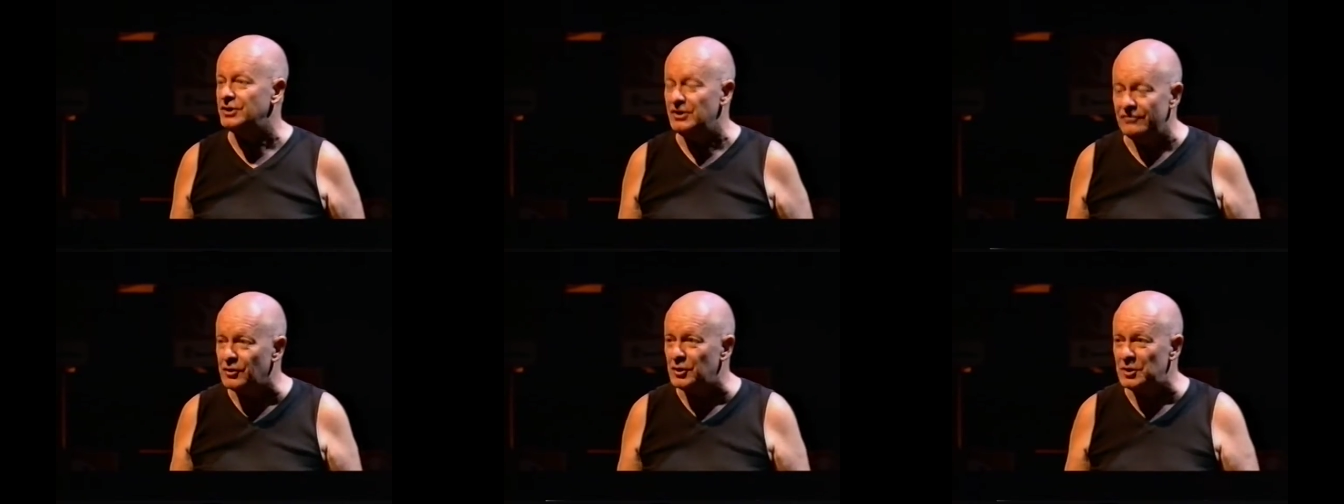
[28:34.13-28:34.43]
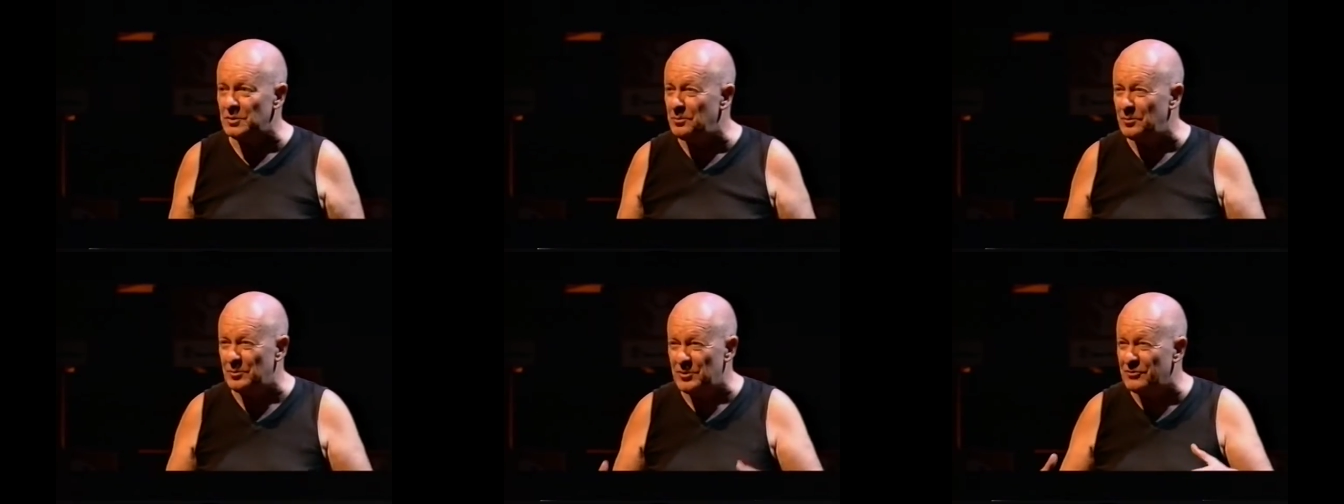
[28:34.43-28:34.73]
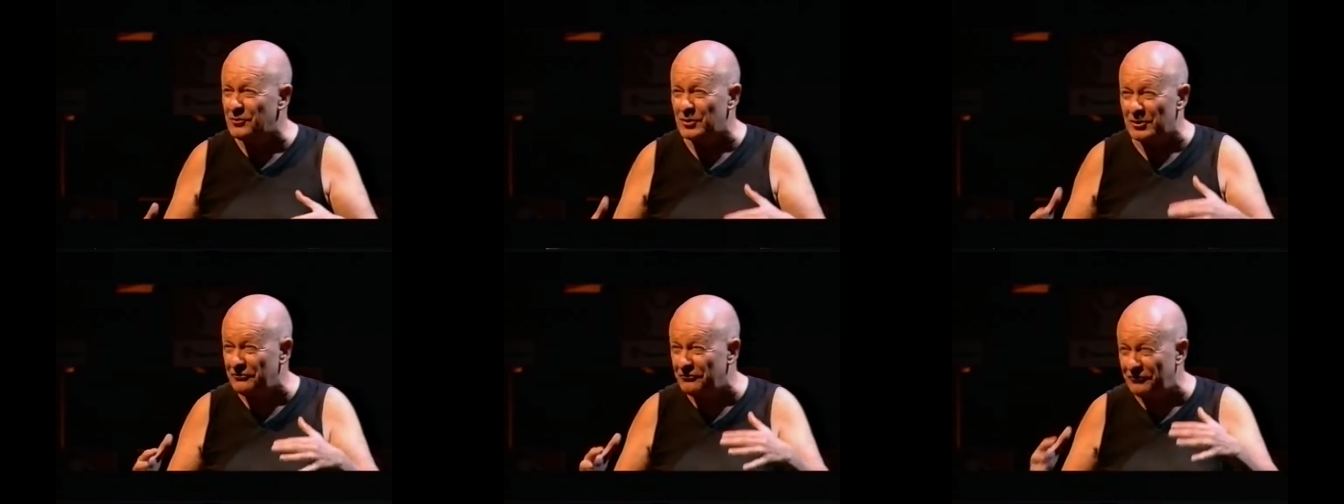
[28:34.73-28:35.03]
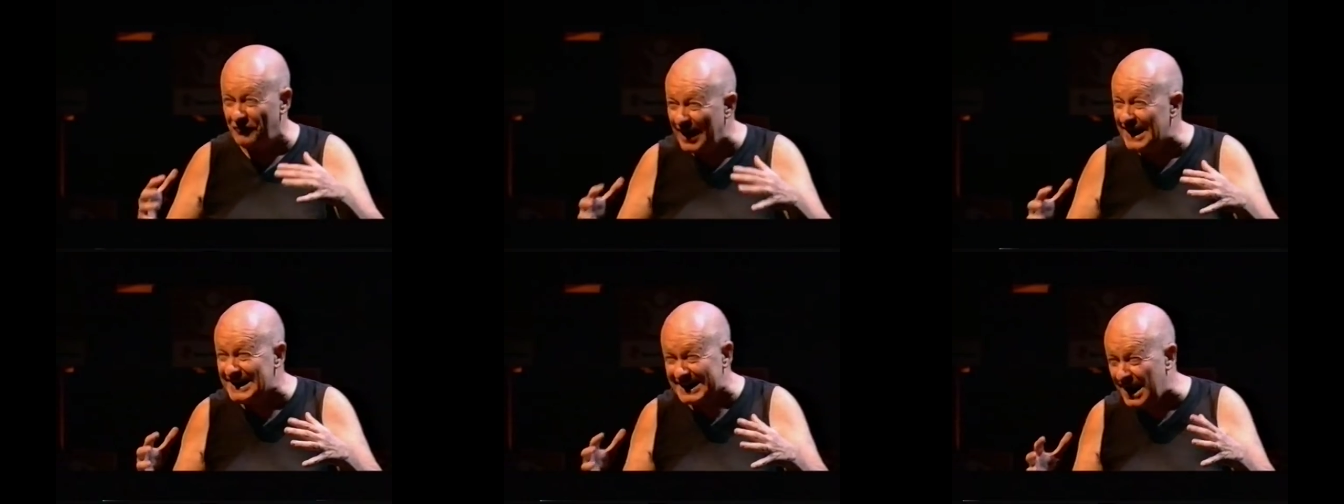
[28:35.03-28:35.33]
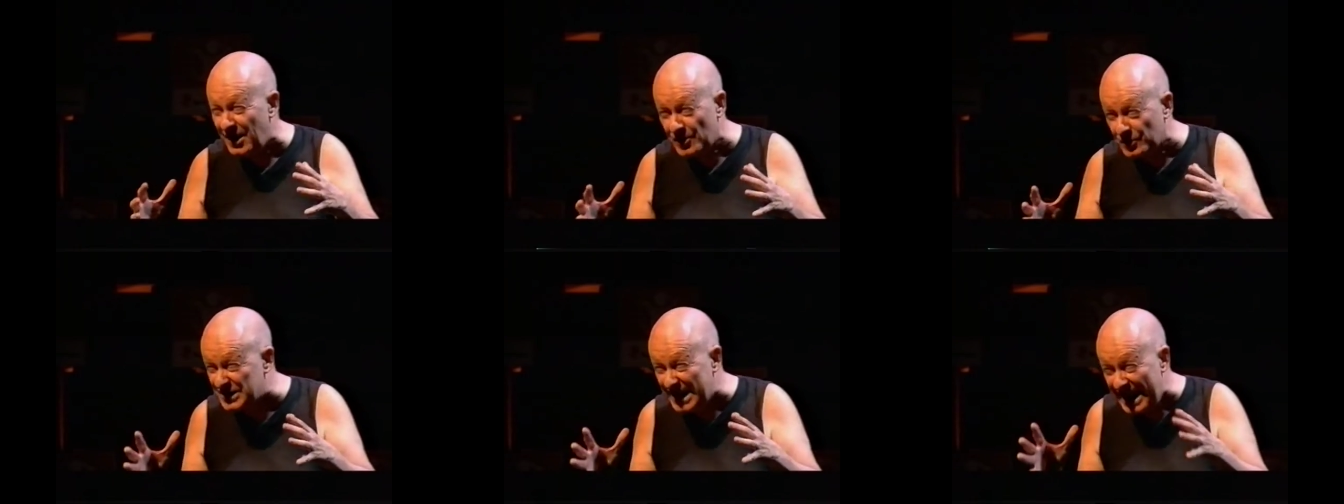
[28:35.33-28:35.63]
You've got to find
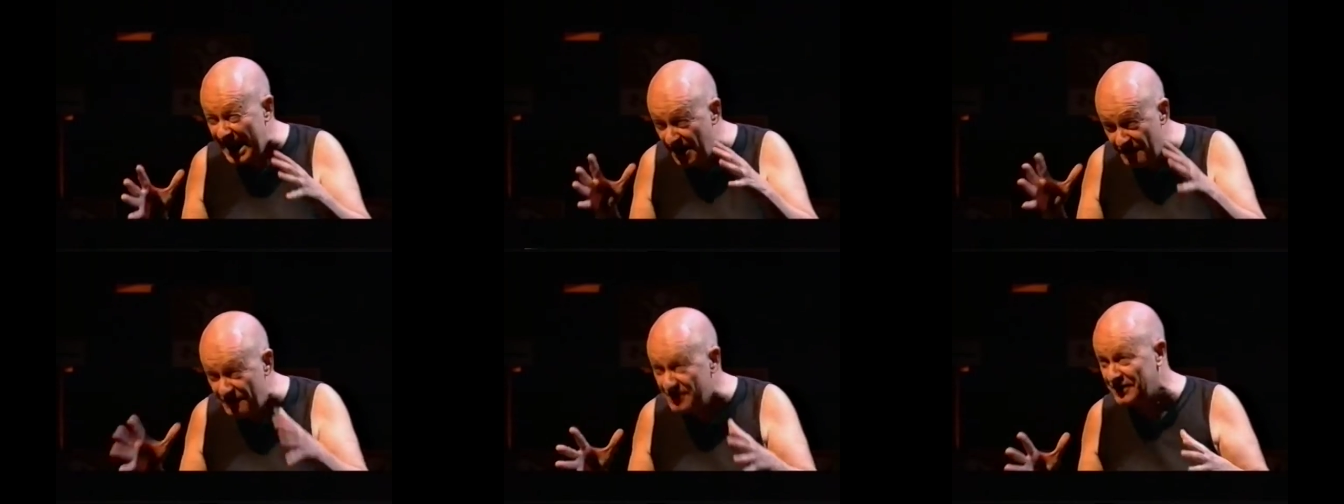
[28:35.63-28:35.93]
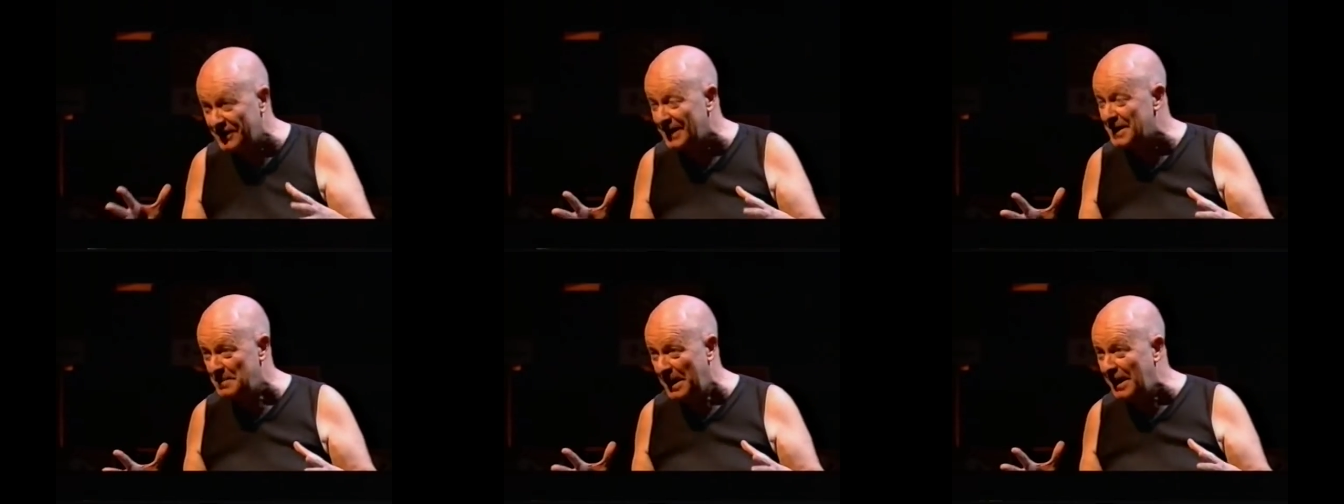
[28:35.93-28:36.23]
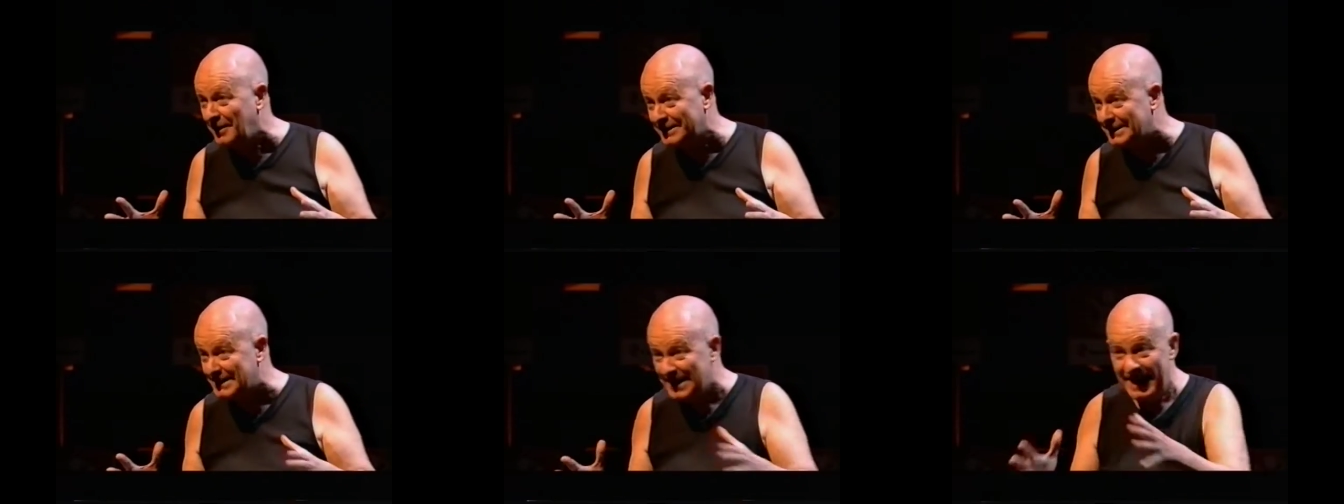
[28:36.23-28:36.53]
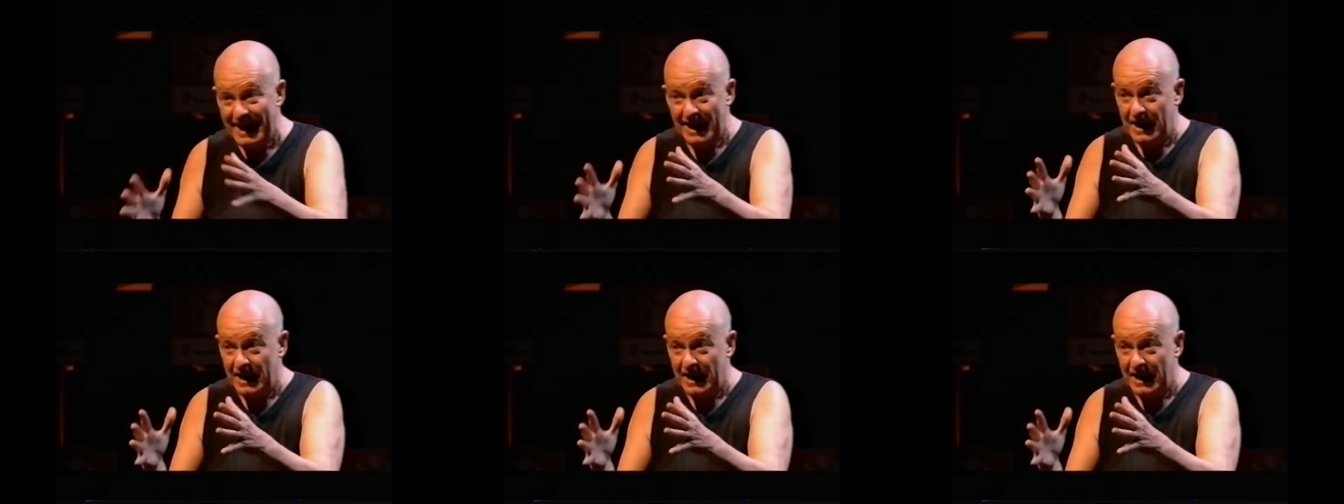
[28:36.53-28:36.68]
out everything about it.